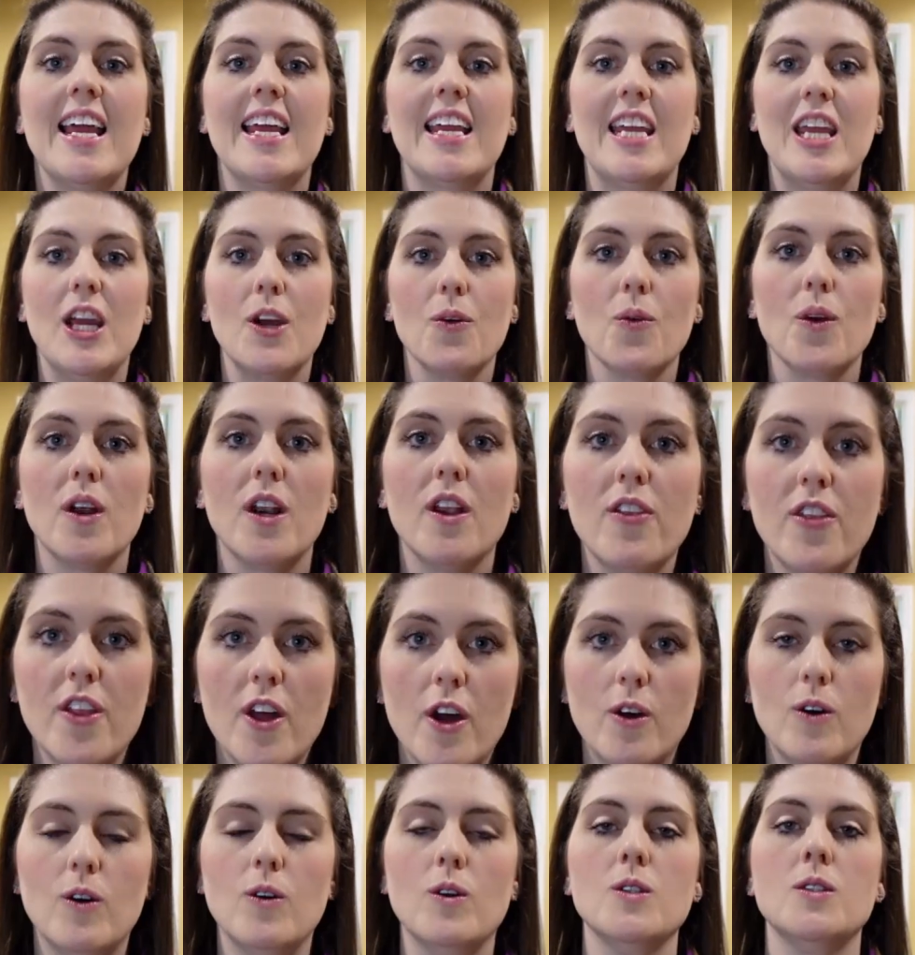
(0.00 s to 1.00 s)
Get rid of
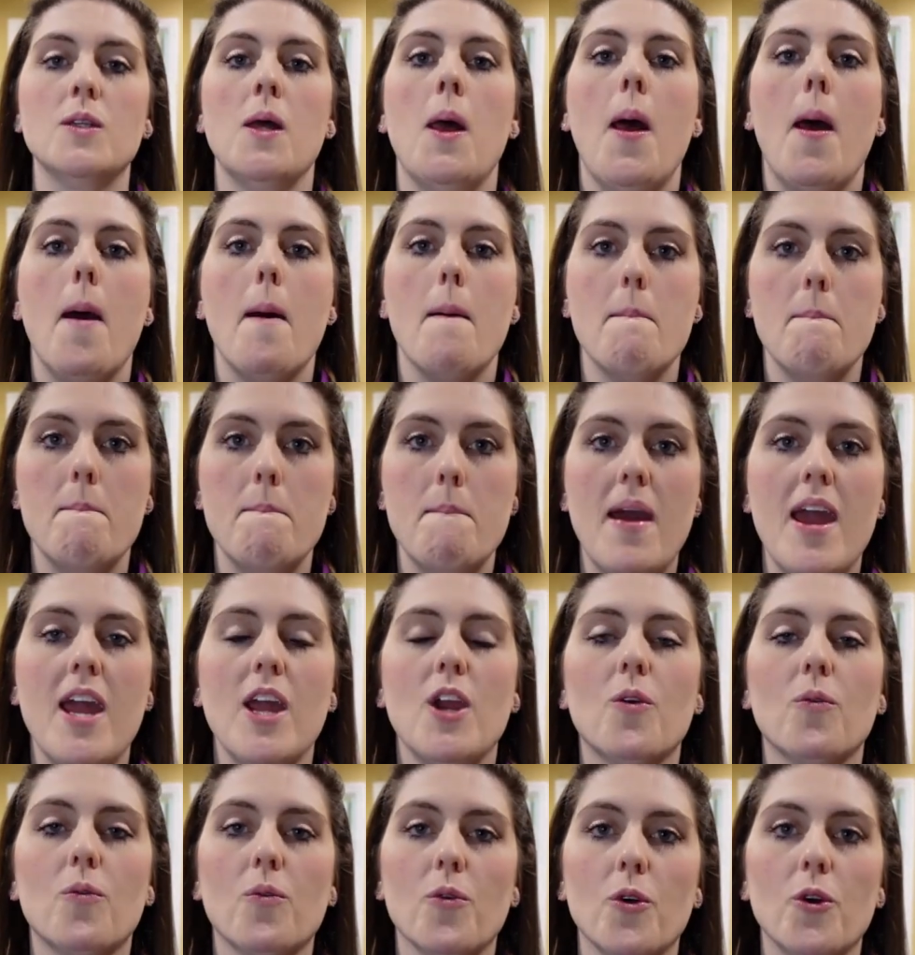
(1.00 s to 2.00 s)
those,
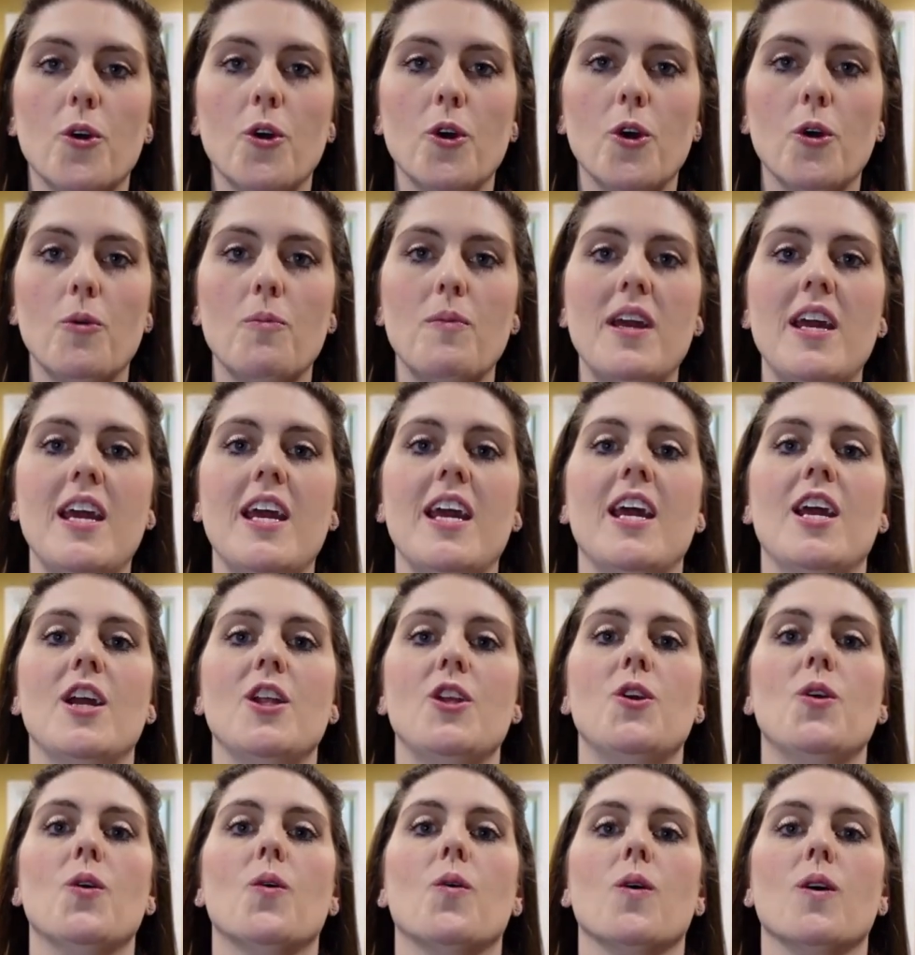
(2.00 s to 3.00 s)
make room
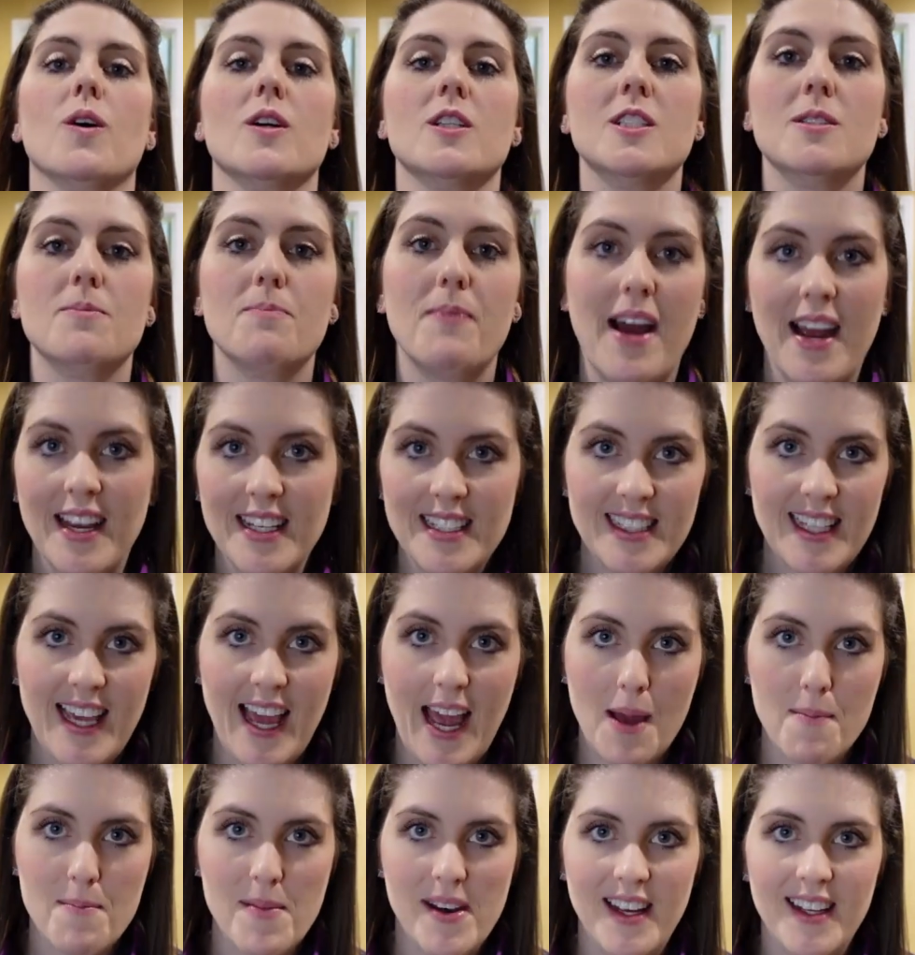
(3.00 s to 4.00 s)
in your spice
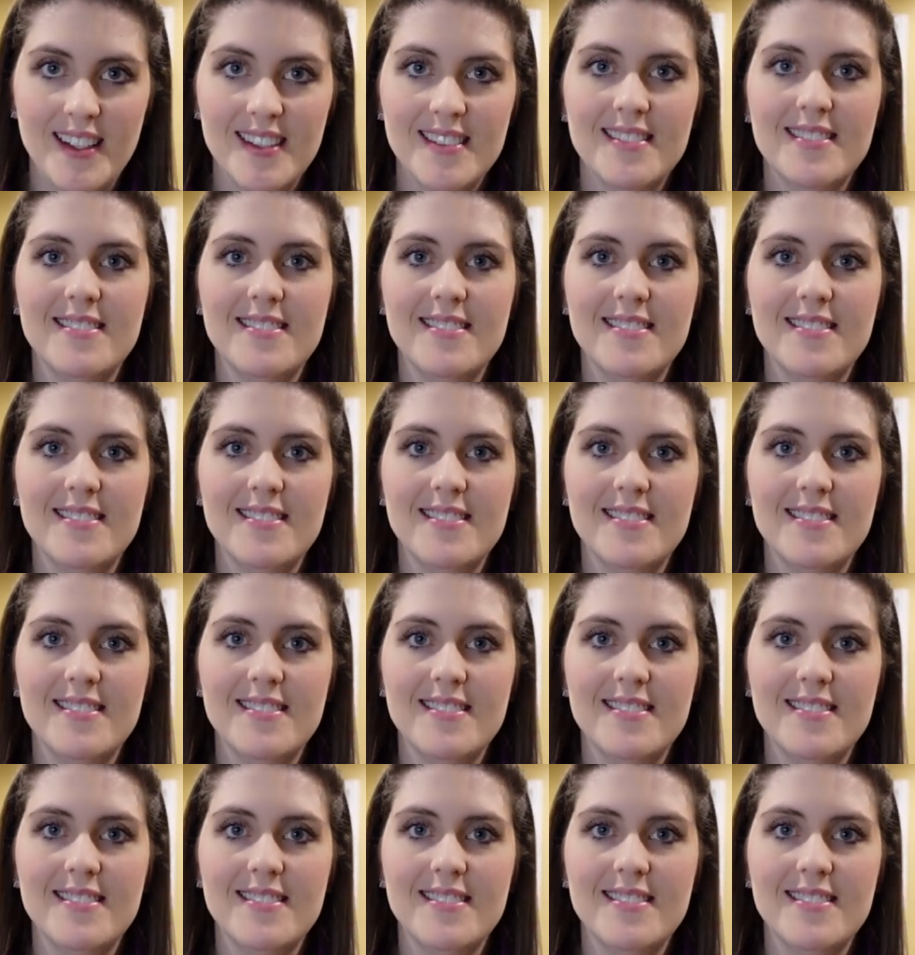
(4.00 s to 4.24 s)
cabinet.